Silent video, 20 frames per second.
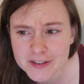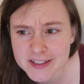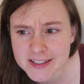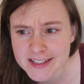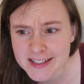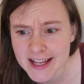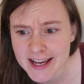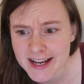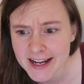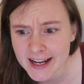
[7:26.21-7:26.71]

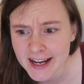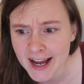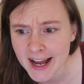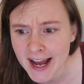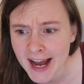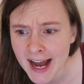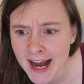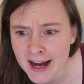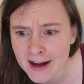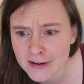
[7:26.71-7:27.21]
It's like I
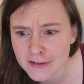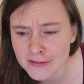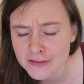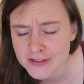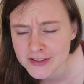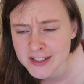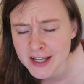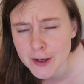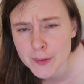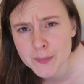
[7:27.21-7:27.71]

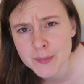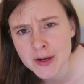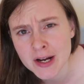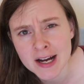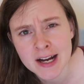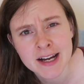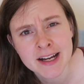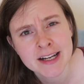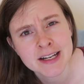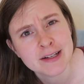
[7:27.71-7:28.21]
have some
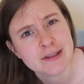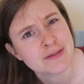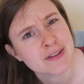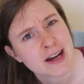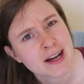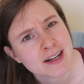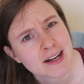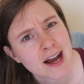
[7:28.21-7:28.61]
kind of